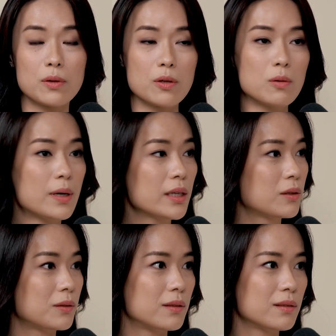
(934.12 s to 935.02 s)
no one
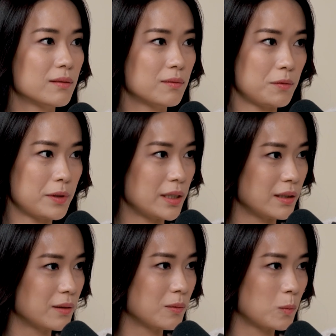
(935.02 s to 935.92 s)
could read
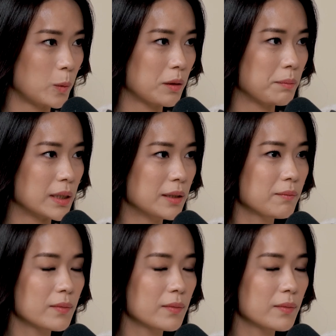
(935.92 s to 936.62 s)
with me.